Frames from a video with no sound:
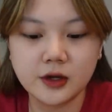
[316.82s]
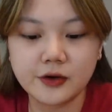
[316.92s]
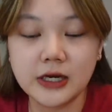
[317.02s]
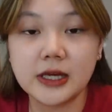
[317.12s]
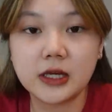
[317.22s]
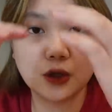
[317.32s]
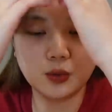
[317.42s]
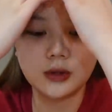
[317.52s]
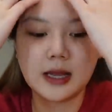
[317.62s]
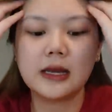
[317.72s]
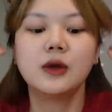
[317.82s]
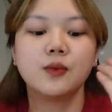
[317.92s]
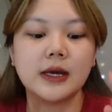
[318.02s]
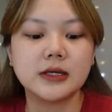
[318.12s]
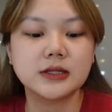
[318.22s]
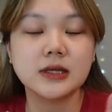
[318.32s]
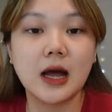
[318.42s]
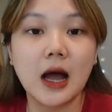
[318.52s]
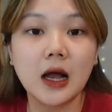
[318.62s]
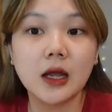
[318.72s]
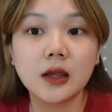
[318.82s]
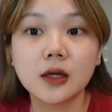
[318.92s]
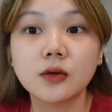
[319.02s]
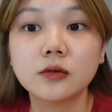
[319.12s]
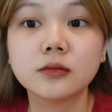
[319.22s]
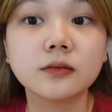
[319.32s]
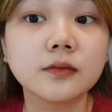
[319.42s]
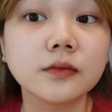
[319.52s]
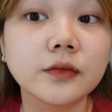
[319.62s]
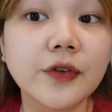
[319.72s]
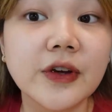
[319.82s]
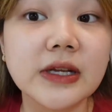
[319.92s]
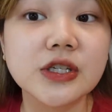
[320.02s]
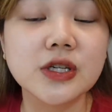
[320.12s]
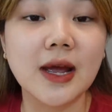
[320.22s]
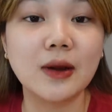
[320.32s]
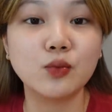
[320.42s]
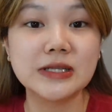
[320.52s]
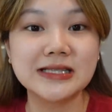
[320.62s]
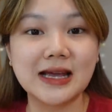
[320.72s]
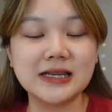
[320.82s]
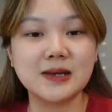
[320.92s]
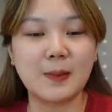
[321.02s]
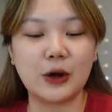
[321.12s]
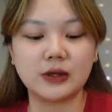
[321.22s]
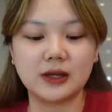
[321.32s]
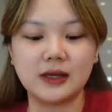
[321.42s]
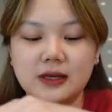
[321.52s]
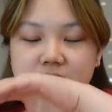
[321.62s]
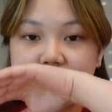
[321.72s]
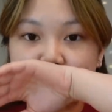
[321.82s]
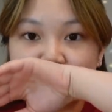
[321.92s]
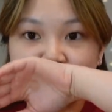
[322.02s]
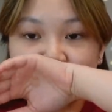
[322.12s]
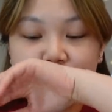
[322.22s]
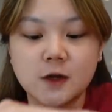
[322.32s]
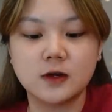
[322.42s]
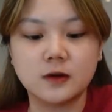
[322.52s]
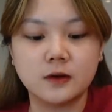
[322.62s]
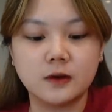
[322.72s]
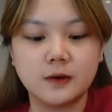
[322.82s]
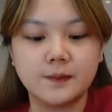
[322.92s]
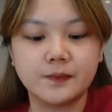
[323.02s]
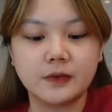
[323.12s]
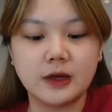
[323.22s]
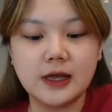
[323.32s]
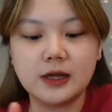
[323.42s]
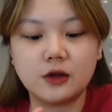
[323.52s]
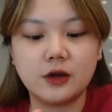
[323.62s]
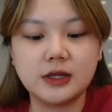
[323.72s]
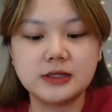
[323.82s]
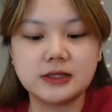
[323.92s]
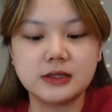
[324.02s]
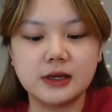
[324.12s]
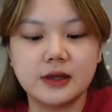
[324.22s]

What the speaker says: Really cute. Anyways, ang ganda nung finish niya. And what's nice about it is, ayan, no, it's